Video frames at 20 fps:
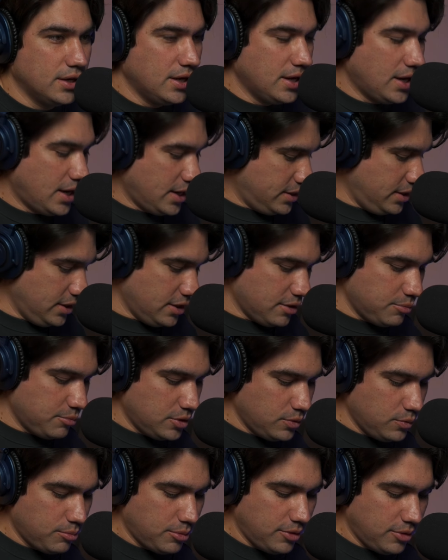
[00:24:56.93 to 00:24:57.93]
I think I'm done
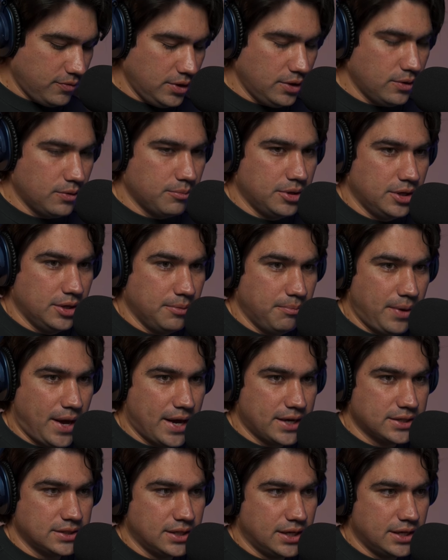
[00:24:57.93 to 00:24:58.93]
with my video. I'm going to hit
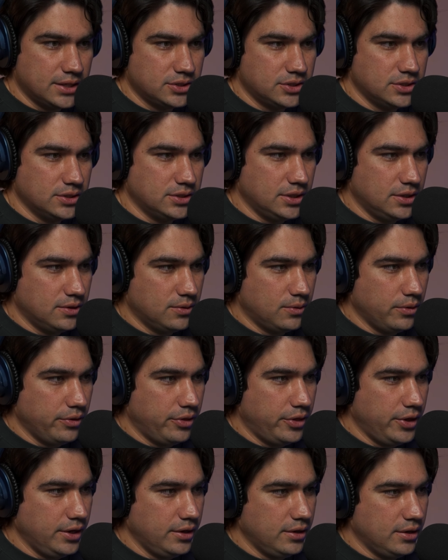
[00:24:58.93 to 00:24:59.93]
backslash to see the whole
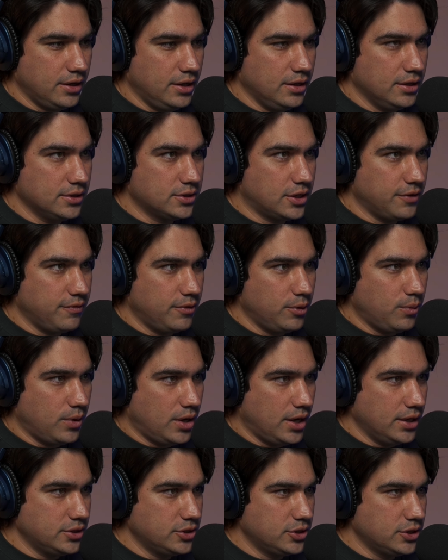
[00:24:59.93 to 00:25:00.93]
thing, and let's give it a
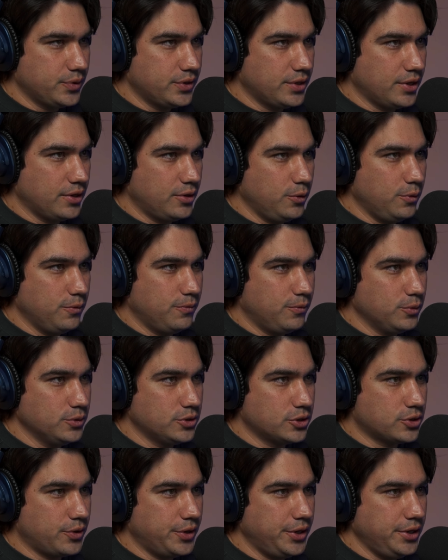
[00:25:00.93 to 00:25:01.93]
watch. To do a full
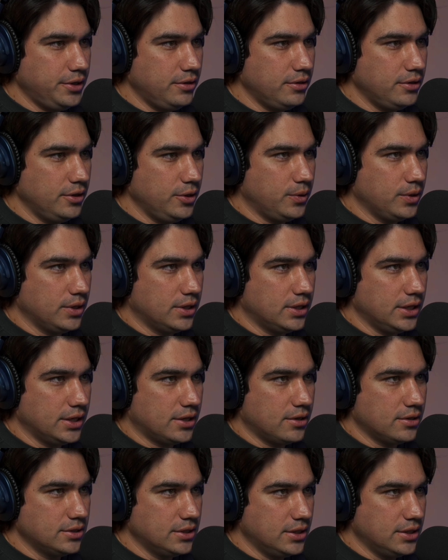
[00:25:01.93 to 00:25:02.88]
screen, you can click onto